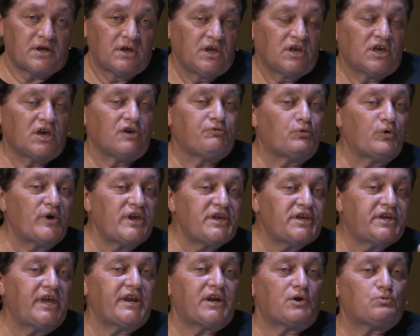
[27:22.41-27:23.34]
If we
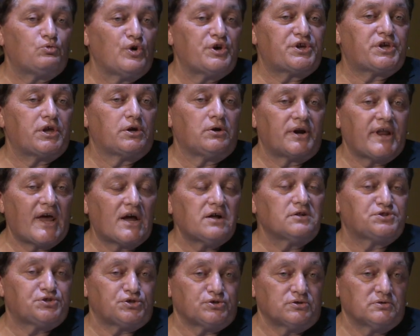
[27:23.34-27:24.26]
get it working on our
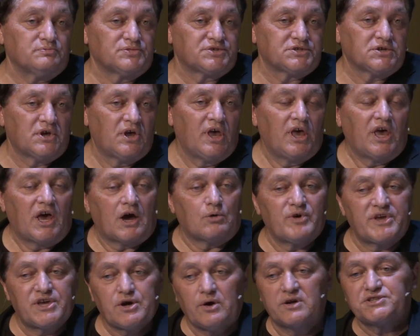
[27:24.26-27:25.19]
terms, and we
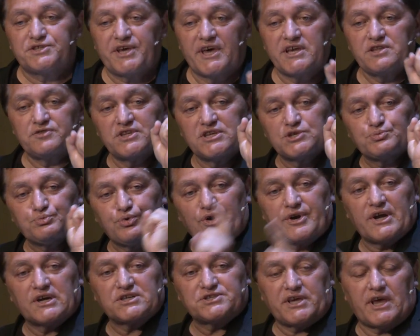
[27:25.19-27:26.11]
go and take these
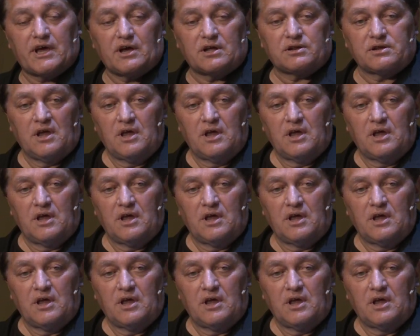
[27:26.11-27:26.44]
products out,